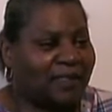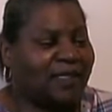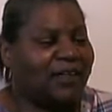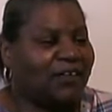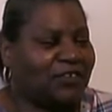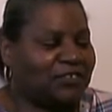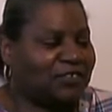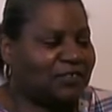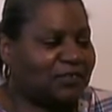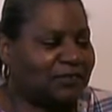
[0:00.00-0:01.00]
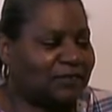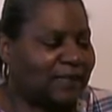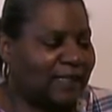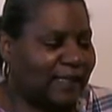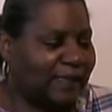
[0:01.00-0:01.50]
with Oshun.
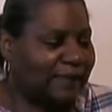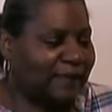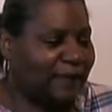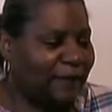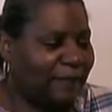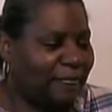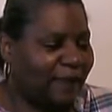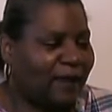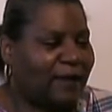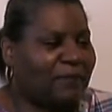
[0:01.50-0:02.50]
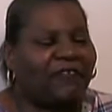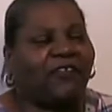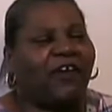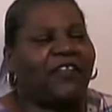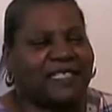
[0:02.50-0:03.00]
And uh, uh, my
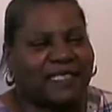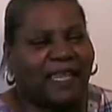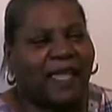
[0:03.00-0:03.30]
father's